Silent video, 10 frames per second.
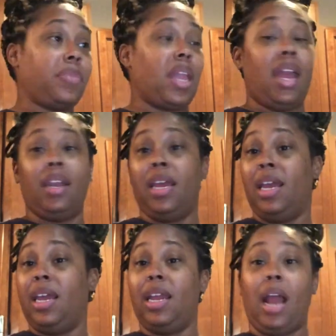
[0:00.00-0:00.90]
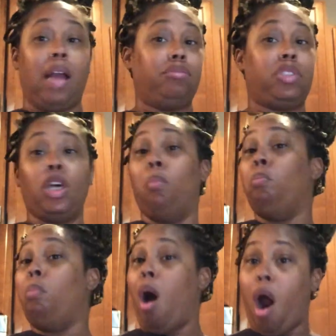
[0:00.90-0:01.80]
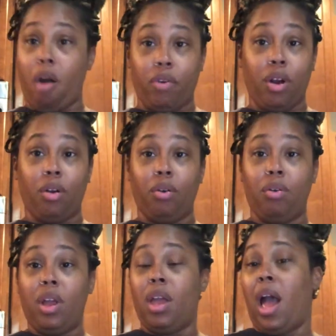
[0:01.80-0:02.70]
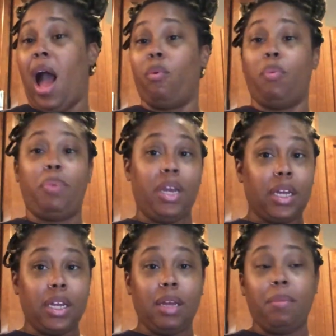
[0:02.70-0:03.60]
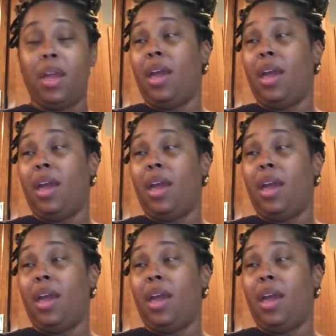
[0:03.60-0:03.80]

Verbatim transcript: And then tomorrow I will pick up